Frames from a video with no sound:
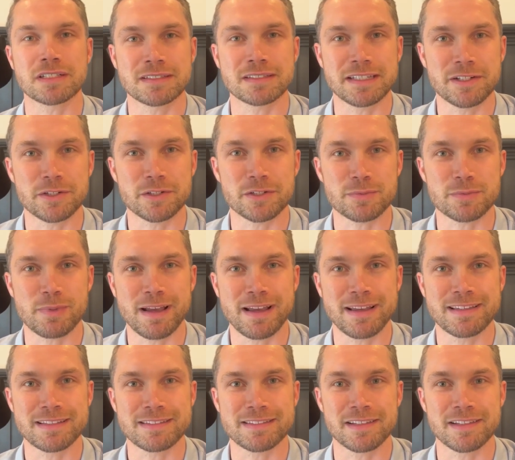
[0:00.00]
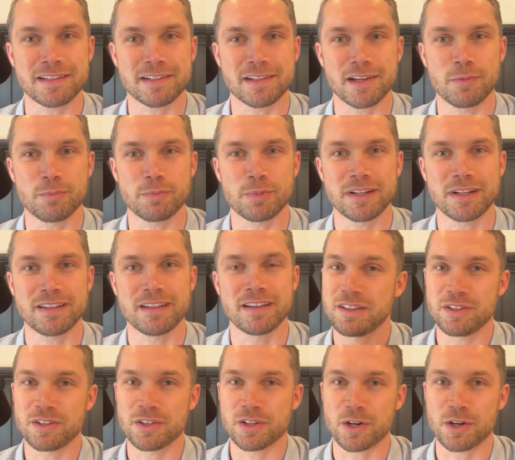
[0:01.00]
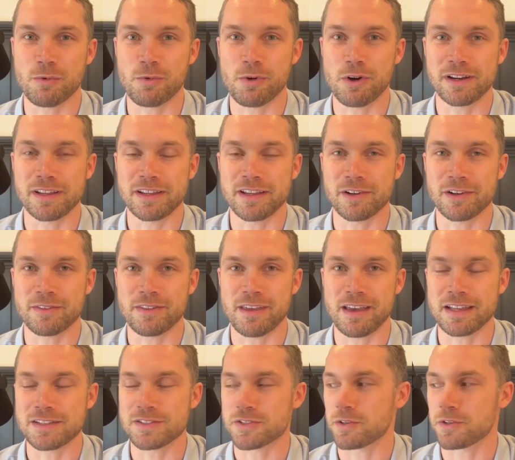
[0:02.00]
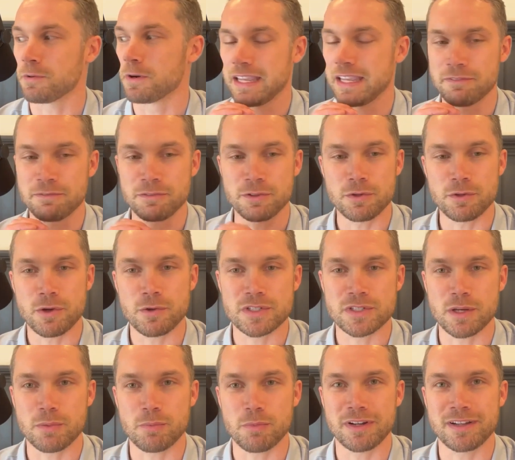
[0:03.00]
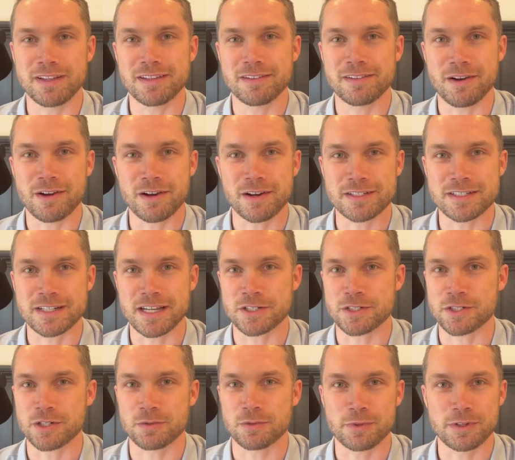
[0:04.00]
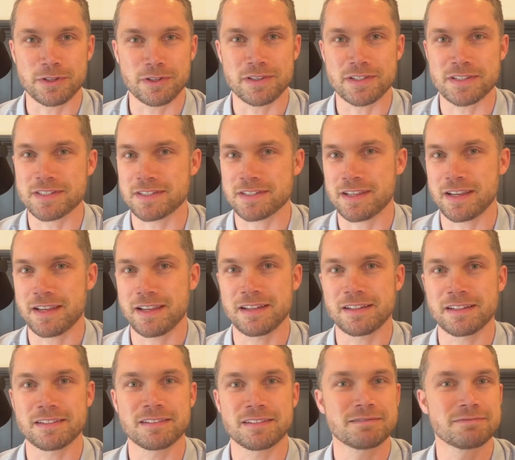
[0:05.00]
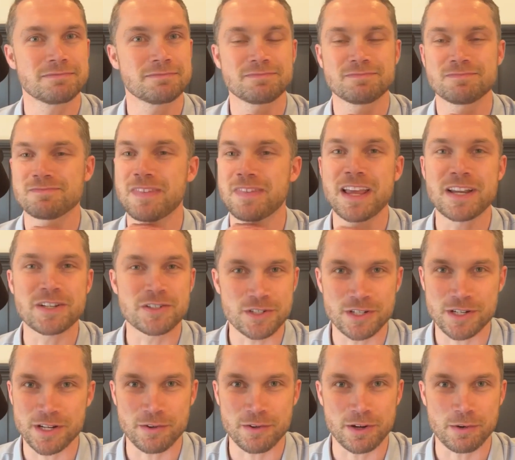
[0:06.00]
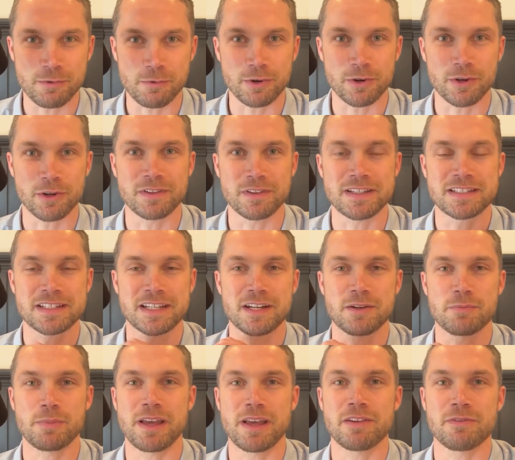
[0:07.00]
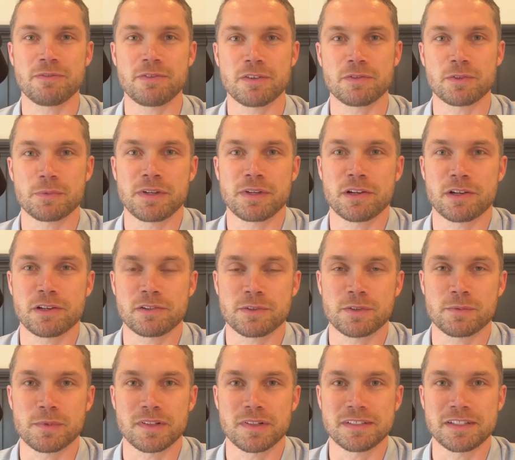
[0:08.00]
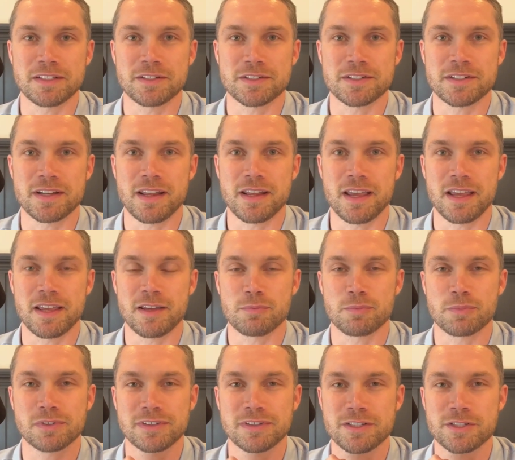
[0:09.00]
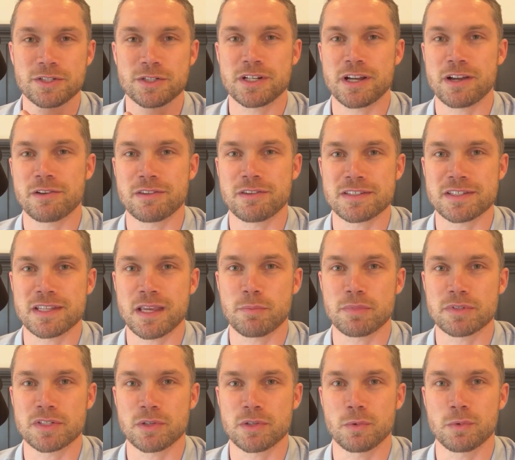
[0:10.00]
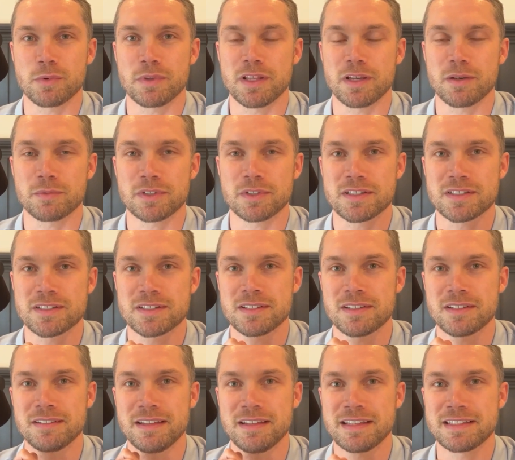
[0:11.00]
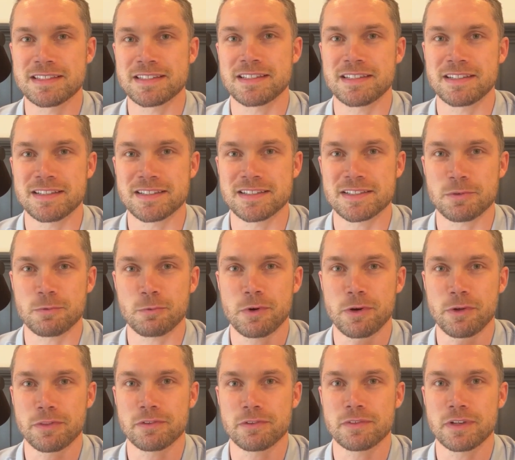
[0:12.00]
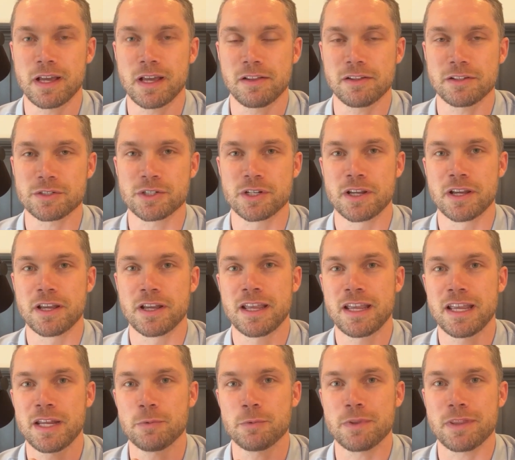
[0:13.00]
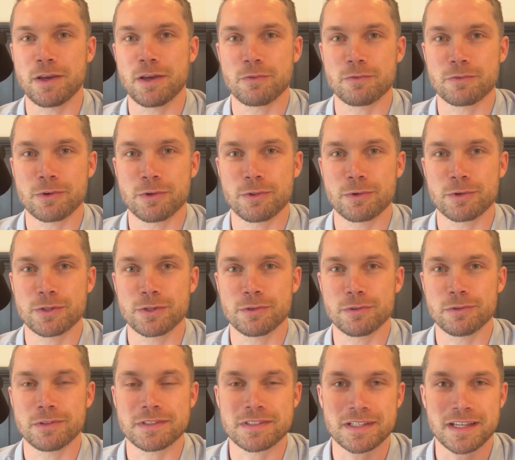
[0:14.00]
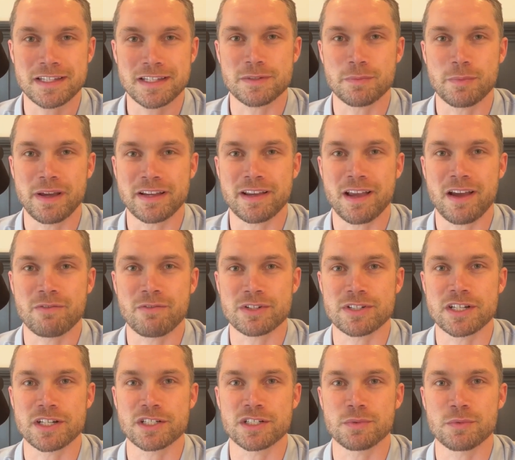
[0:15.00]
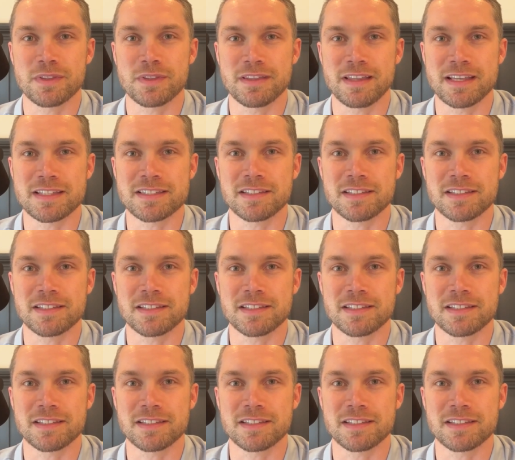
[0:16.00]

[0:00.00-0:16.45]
leaders buy into the company. You're going to want to hear that. So if you know somebody in the architecture, real estate, engineering world that's going to benefit from hearing from a leader today, please share this episode with them because Nancy is a wealth of knowledge. And without further ado, let's get to my conversation with Nancy